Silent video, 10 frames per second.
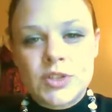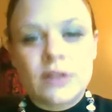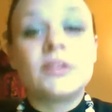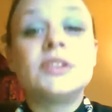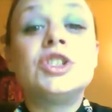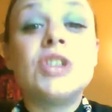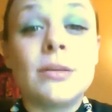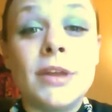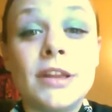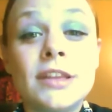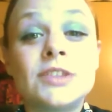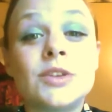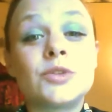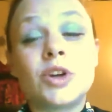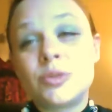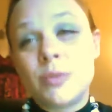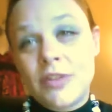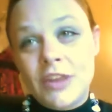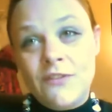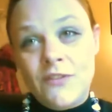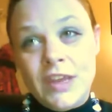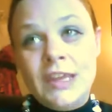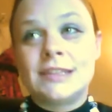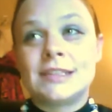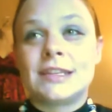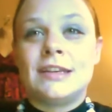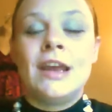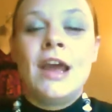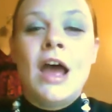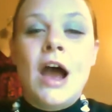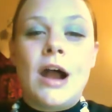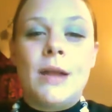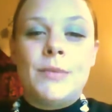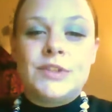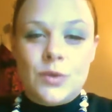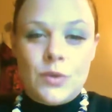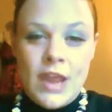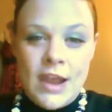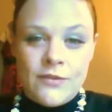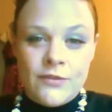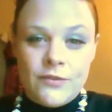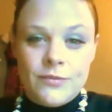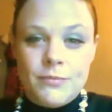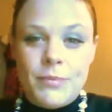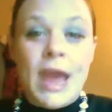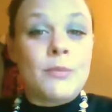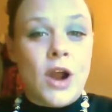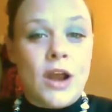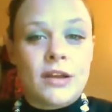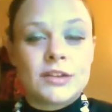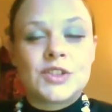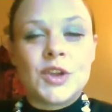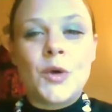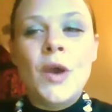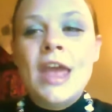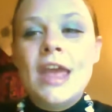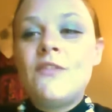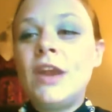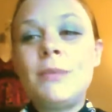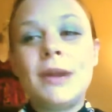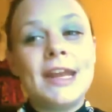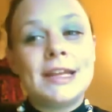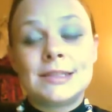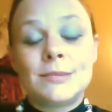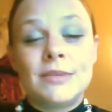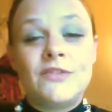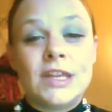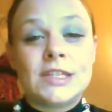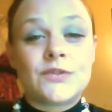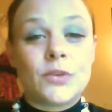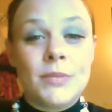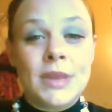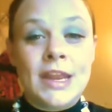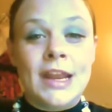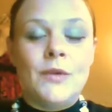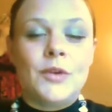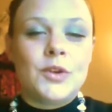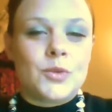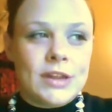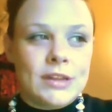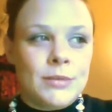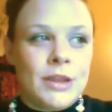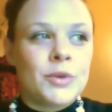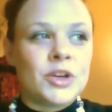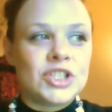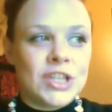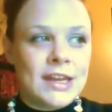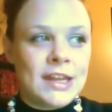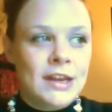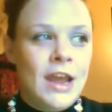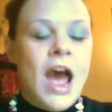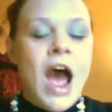that are legitimate, that don't charge monthly fees, and that don't have bad products. So if anybody has some advice for me, it would greatly be appreciated.